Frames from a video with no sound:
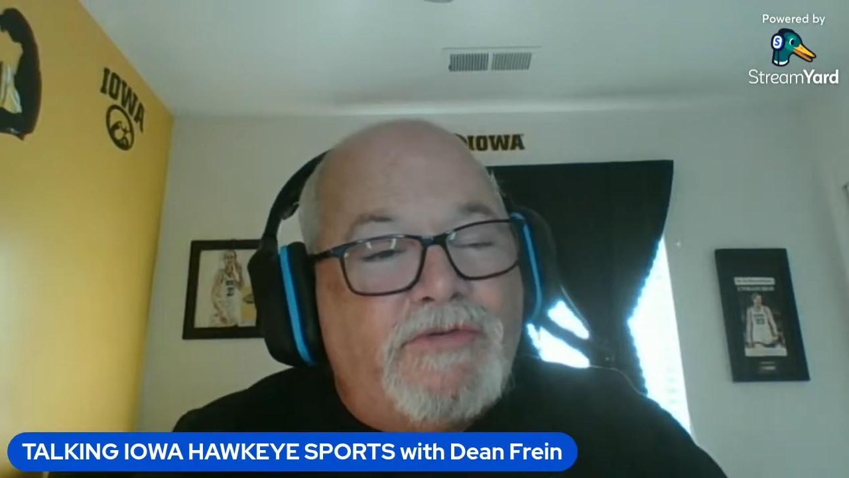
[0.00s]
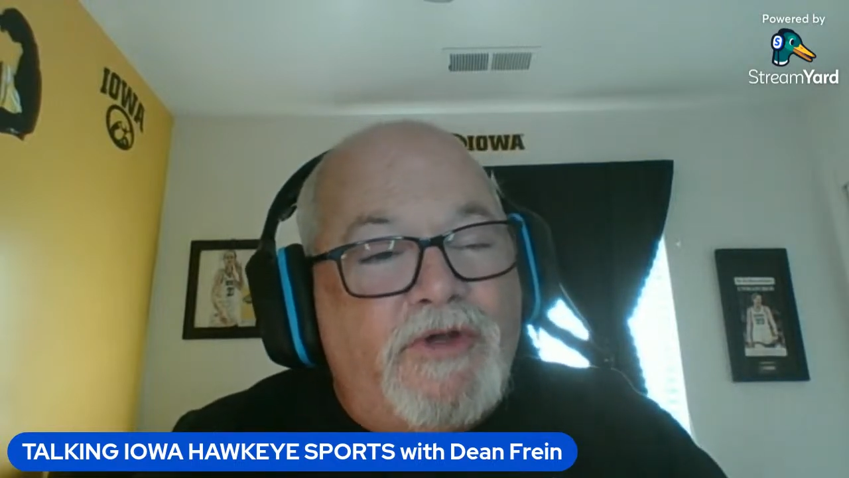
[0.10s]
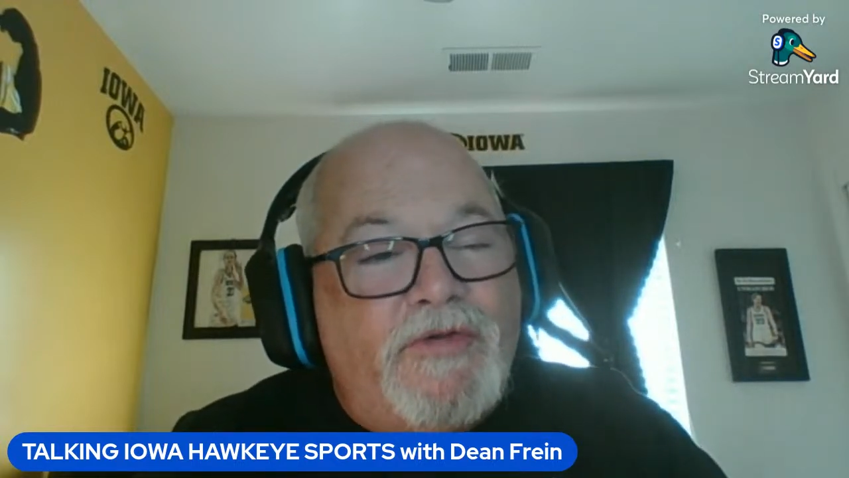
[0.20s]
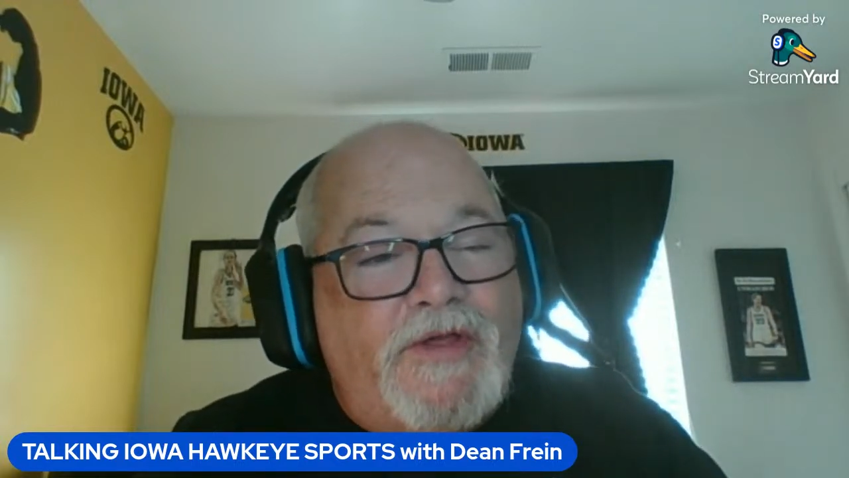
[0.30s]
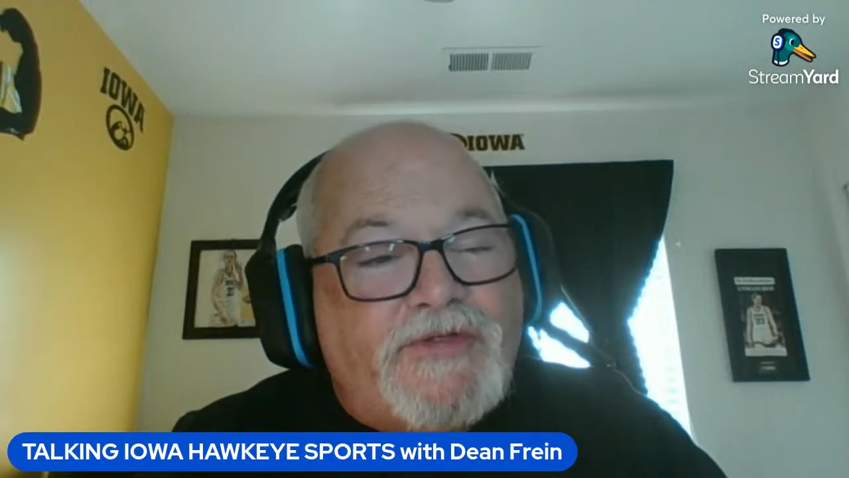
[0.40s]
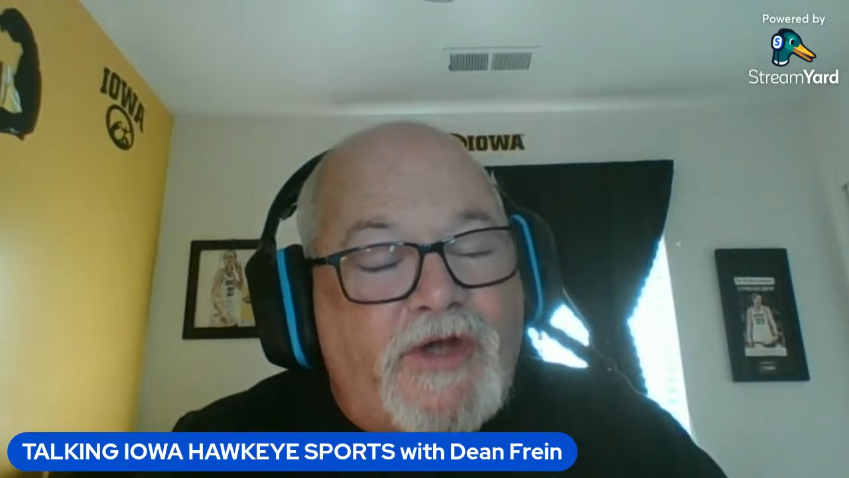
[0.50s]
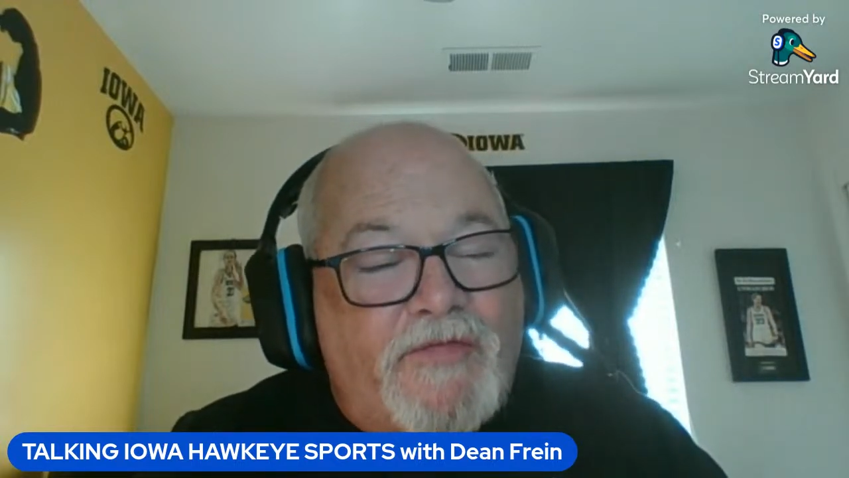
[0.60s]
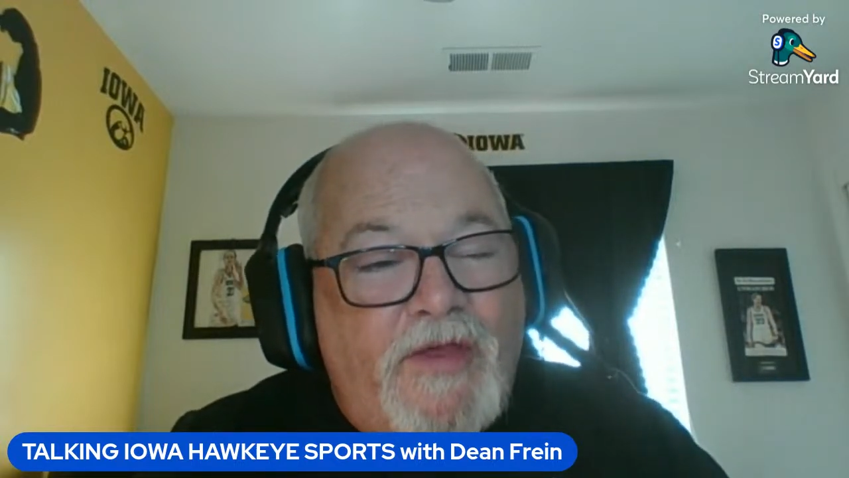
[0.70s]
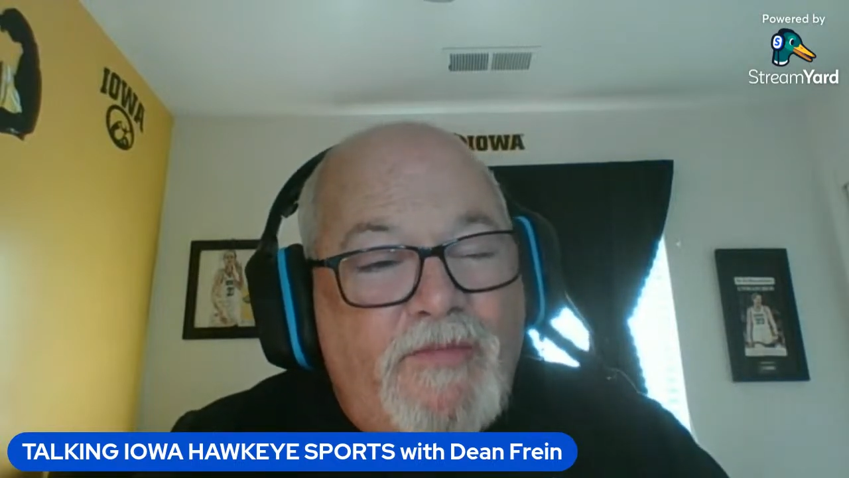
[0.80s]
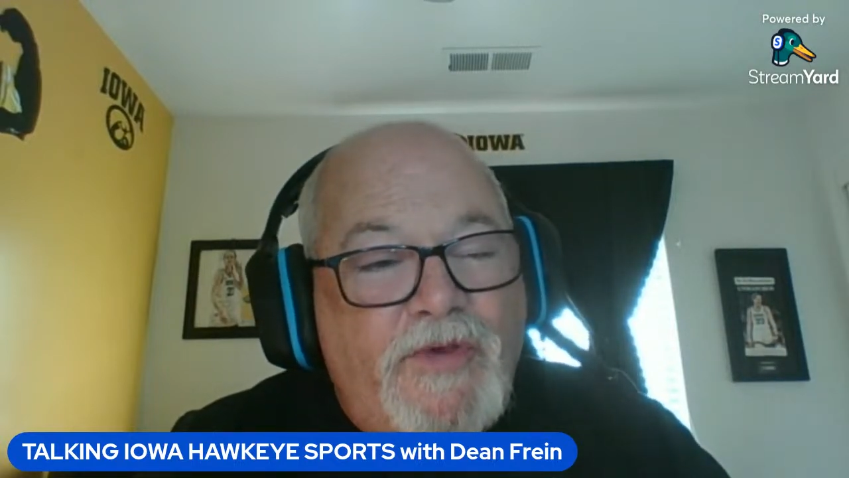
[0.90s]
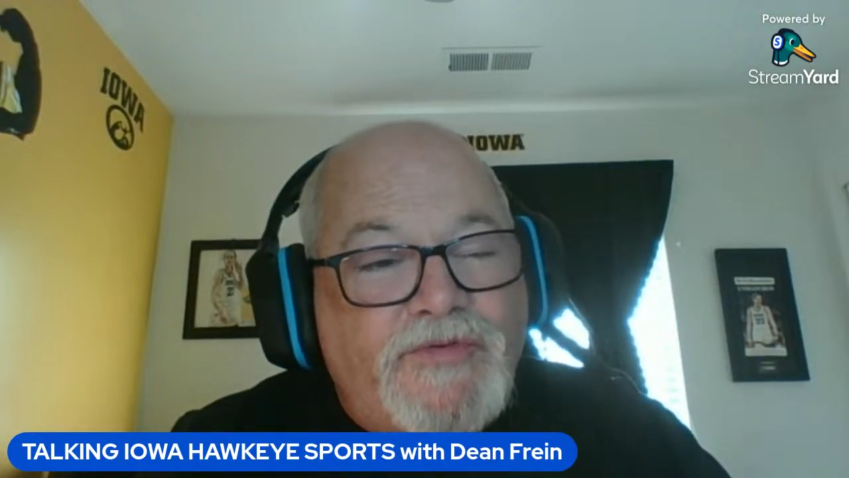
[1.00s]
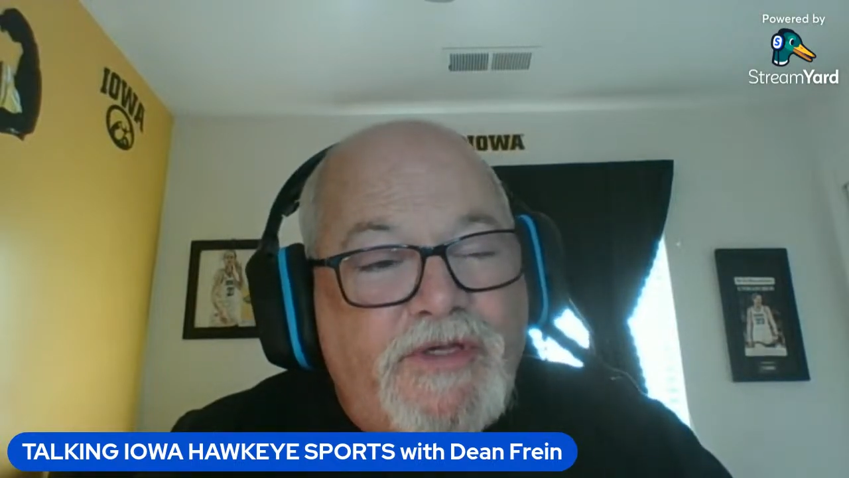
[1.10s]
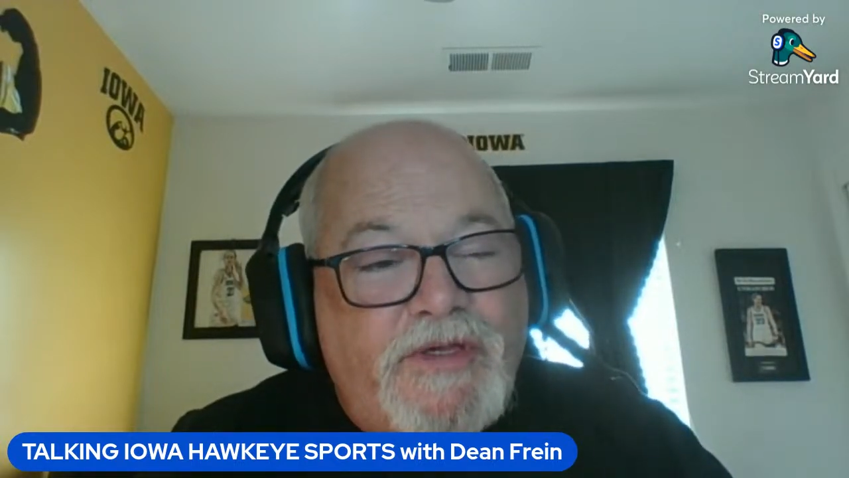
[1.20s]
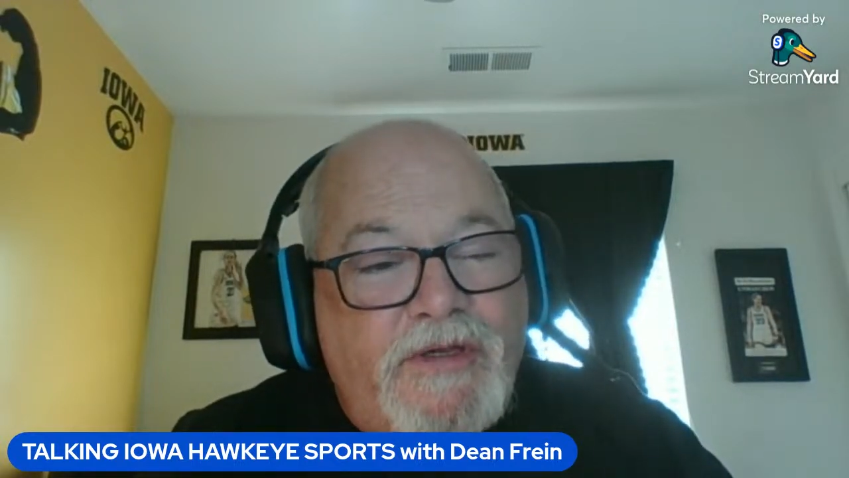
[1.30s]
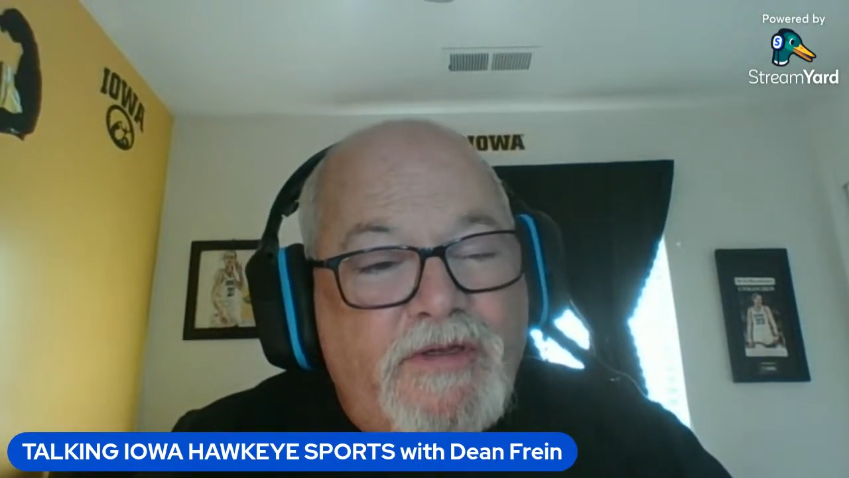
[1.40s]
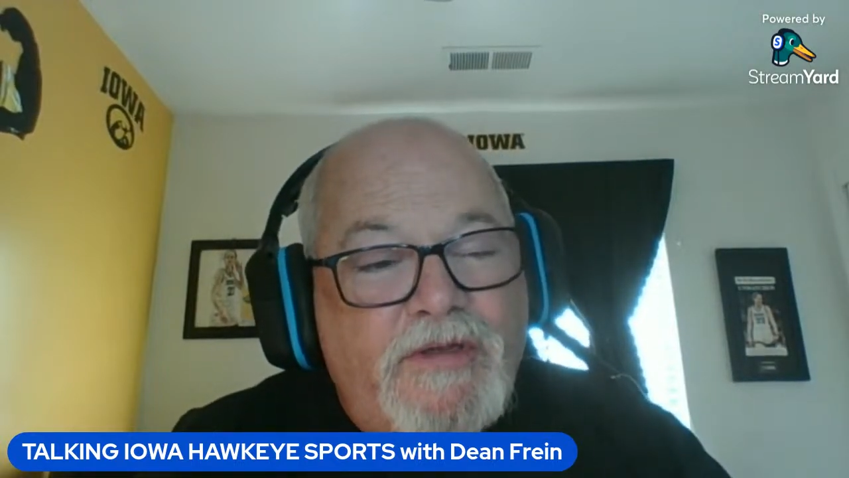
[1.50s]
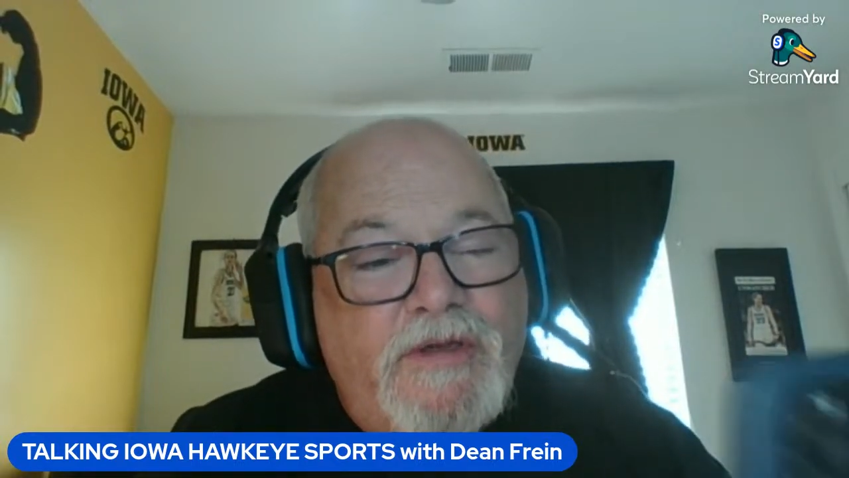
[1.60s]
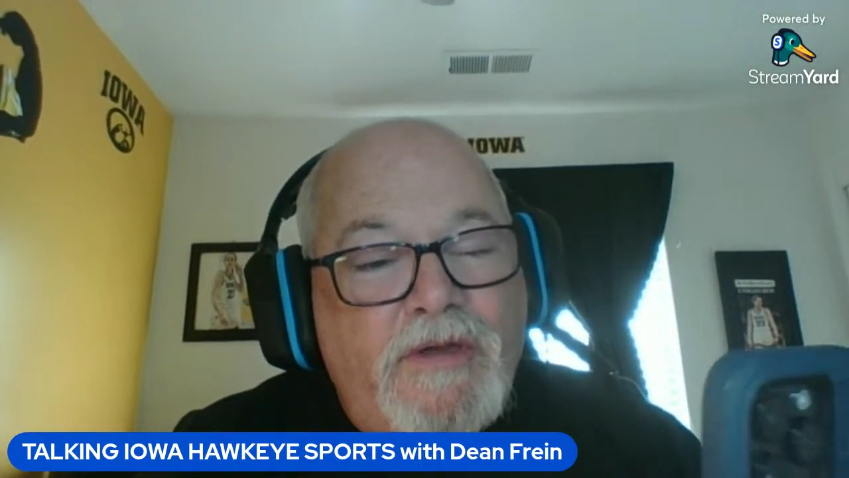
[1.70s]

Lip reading: they start that music and